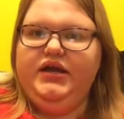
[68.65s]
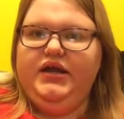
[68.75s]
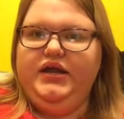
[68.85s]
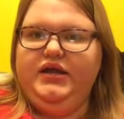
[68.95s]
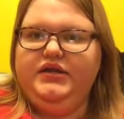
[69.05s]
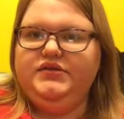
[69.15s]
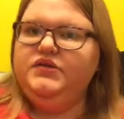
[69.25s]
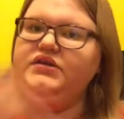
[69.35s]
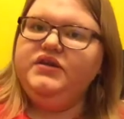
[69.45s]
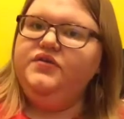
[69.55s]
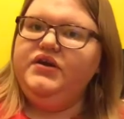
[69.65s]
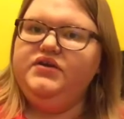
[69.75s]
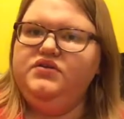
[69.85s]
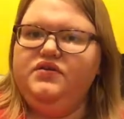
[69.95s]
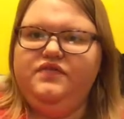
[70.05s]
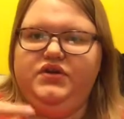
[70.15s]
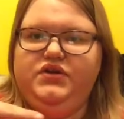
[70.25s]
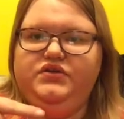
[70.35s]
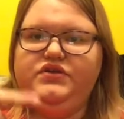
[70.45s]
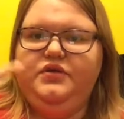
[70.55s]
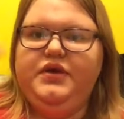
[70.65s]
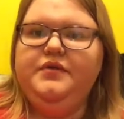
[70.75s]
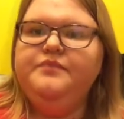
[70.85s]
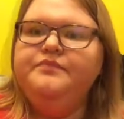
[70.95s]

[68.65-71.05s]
And so let's get right into the video, shall we?